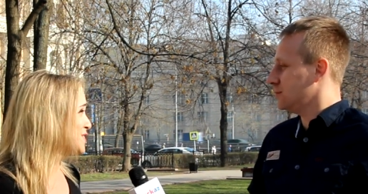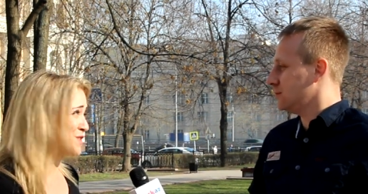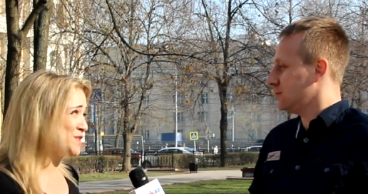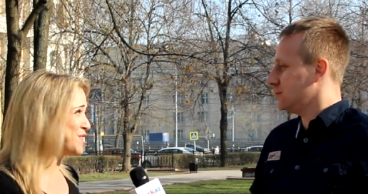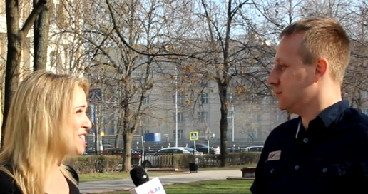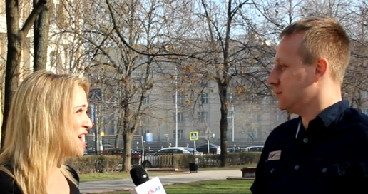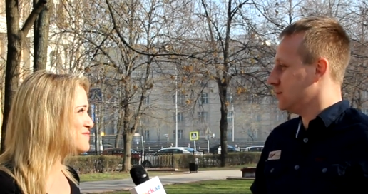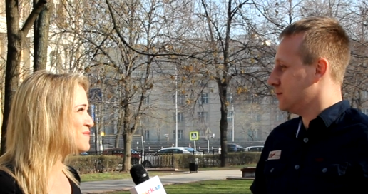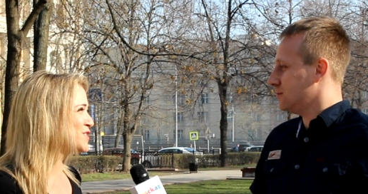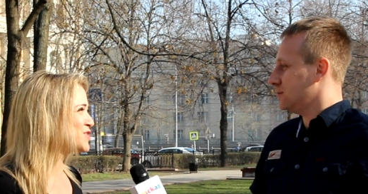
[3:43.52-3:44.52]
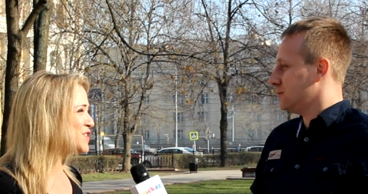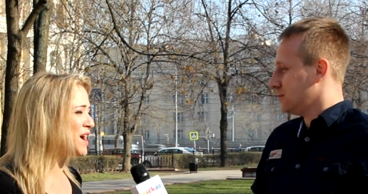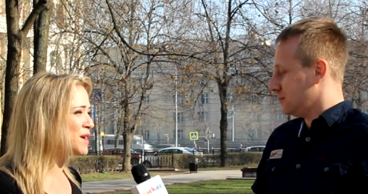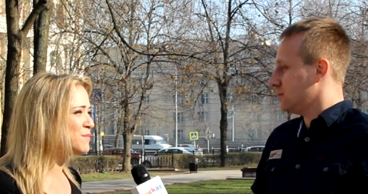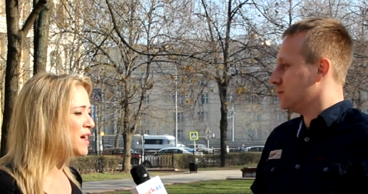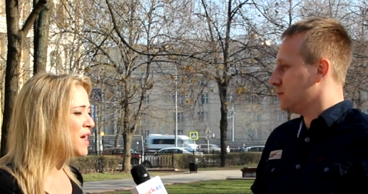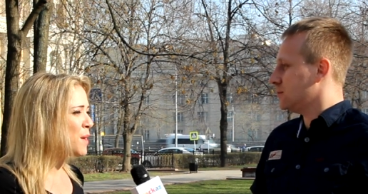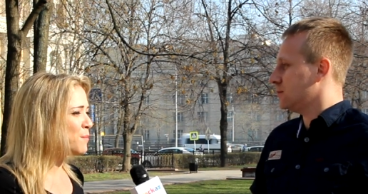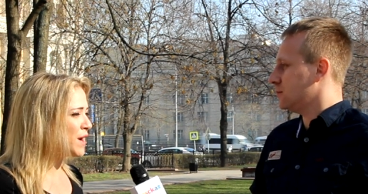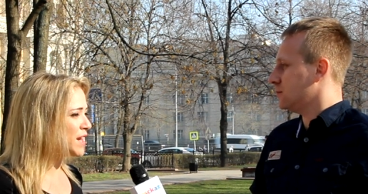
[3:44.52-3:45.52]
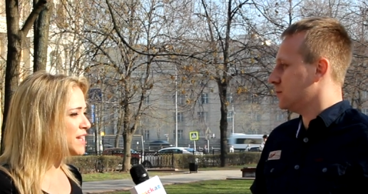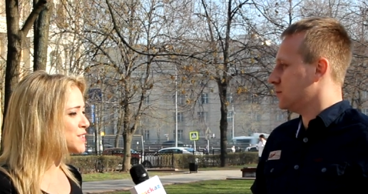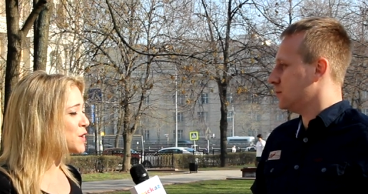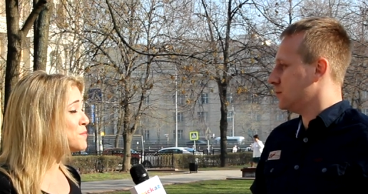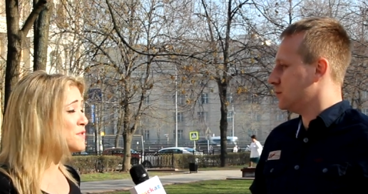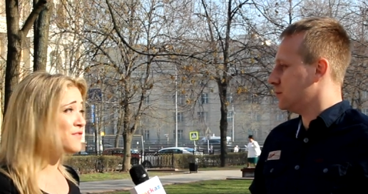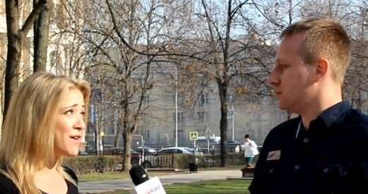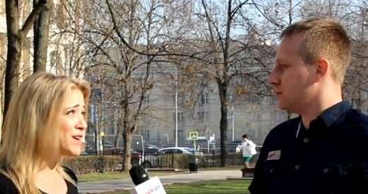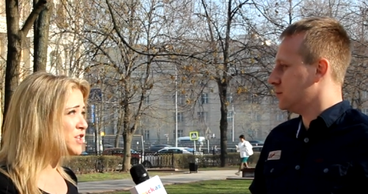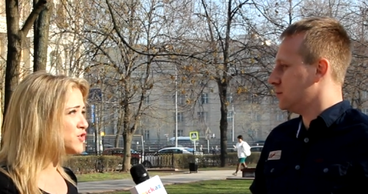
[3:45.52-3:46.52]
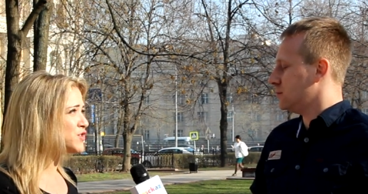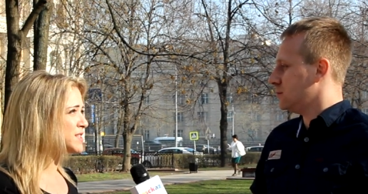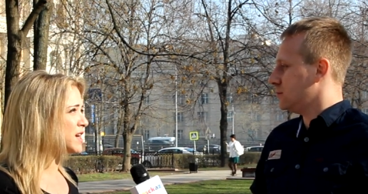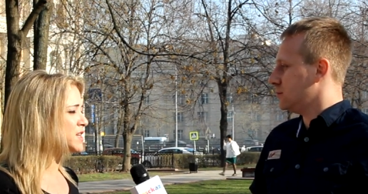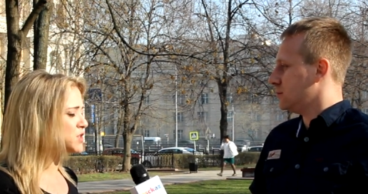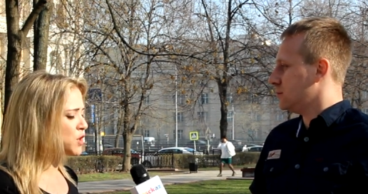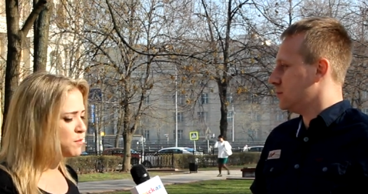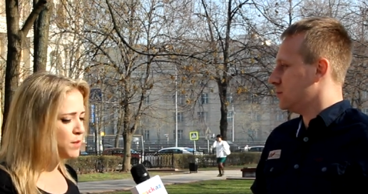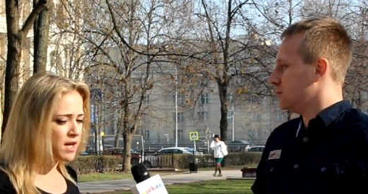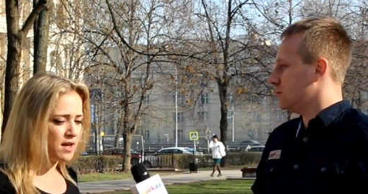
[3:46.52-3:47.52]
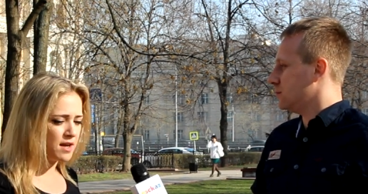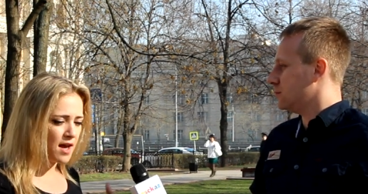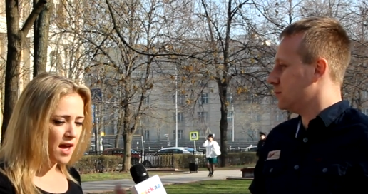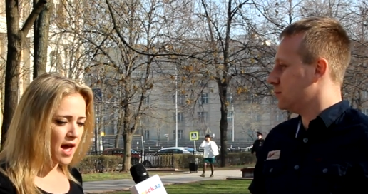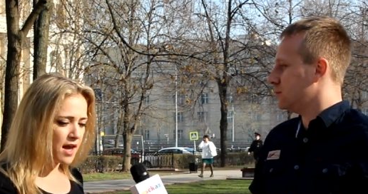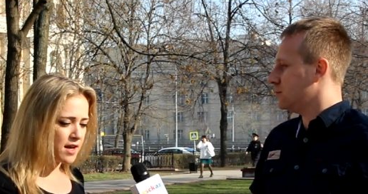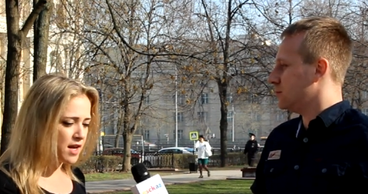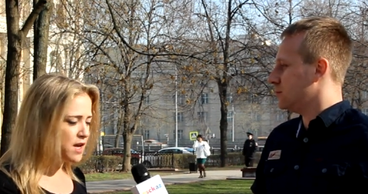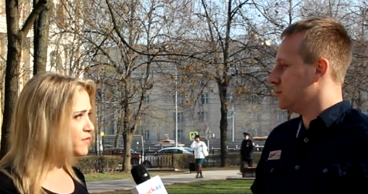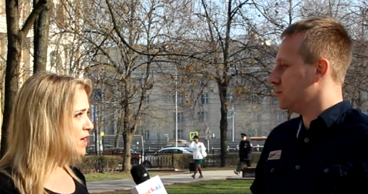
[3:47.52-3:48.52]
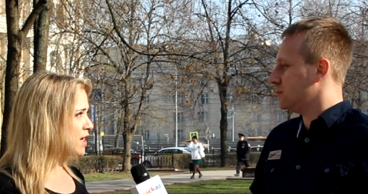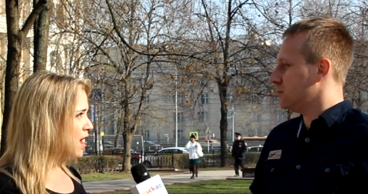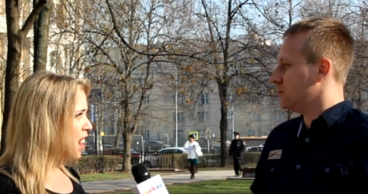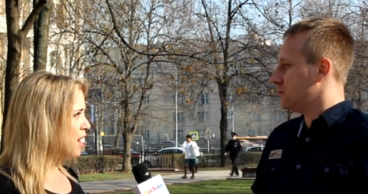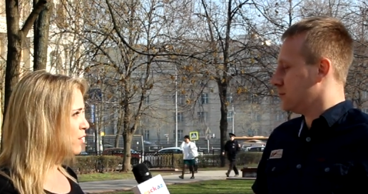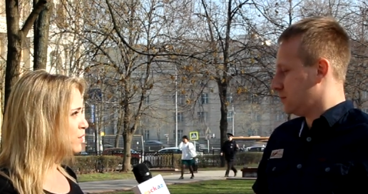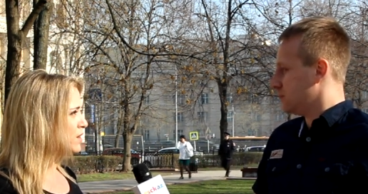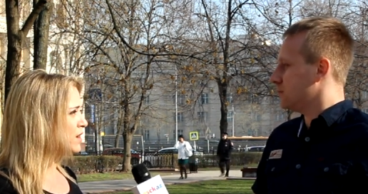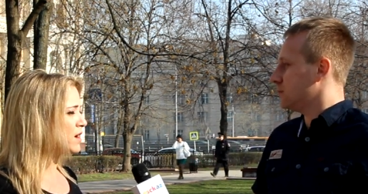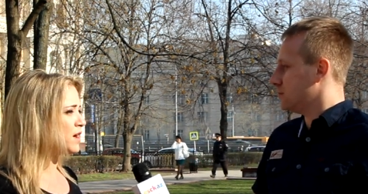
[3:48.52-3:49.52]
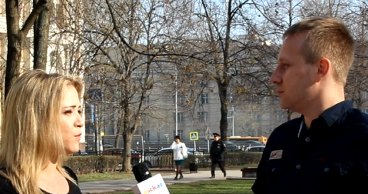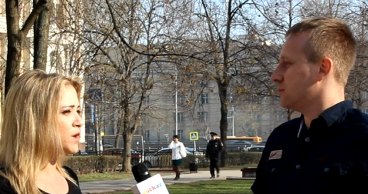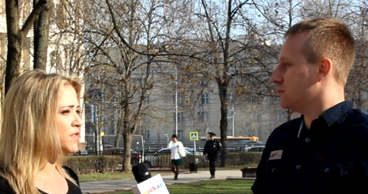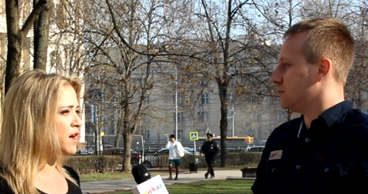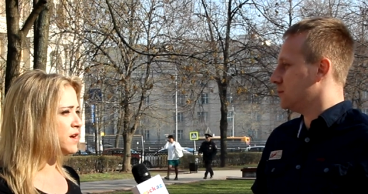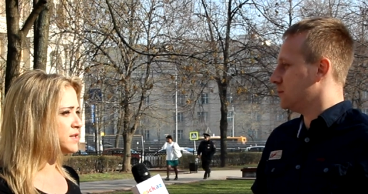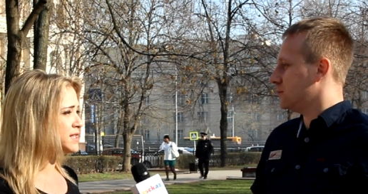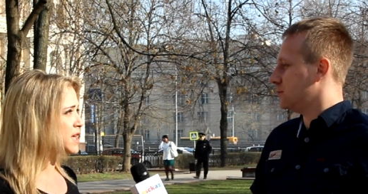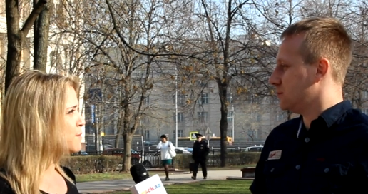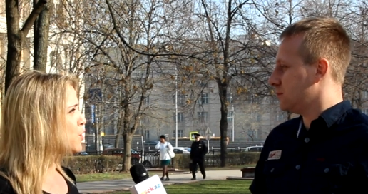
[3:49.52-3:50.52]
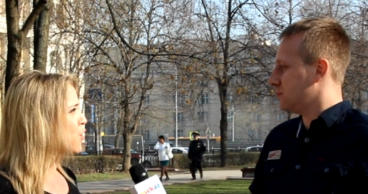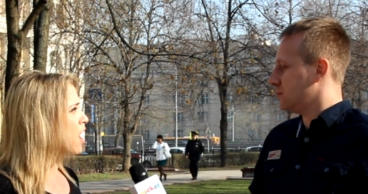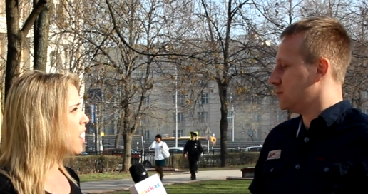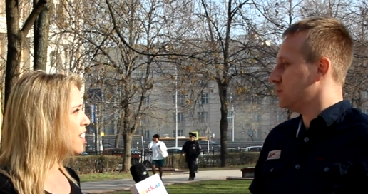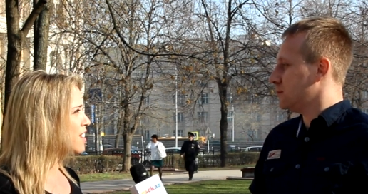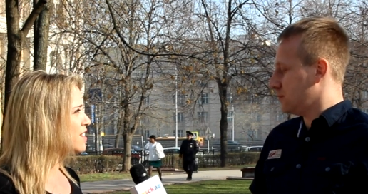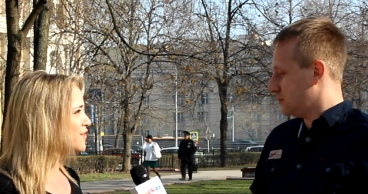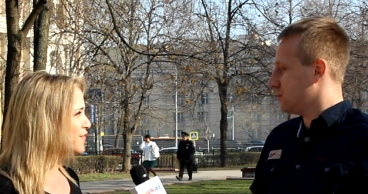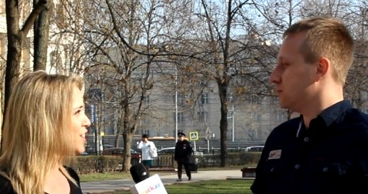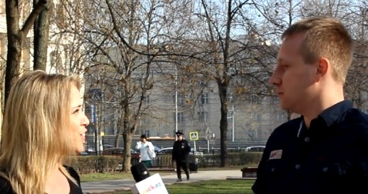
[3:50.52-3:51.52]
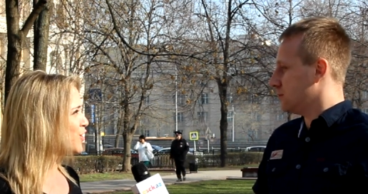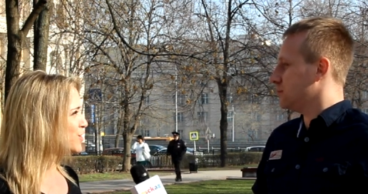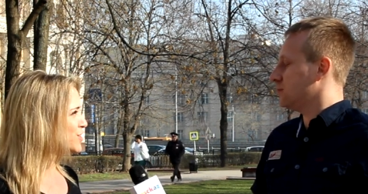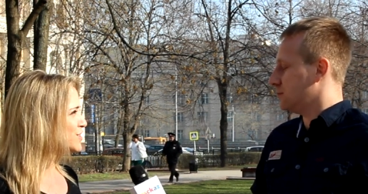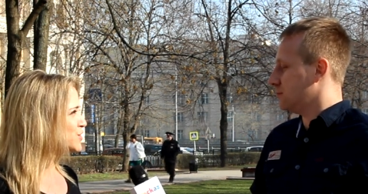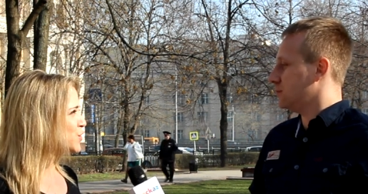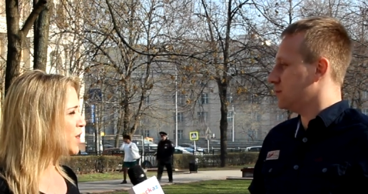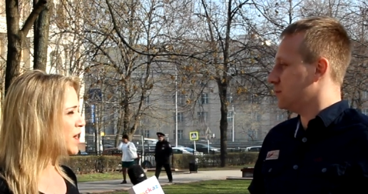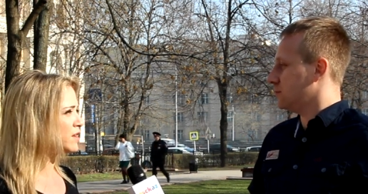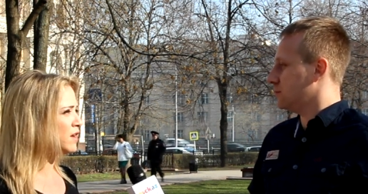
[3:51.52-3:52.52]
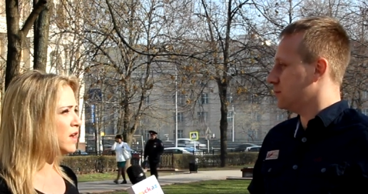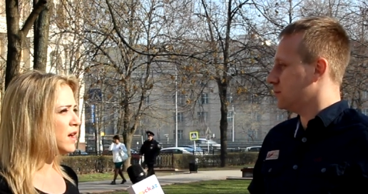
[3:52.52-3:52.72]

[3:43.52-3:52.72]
Speaker 1: because we don't have much time. But it's going to be very interesting. It's going to be an evening gown with a samurai feel to it.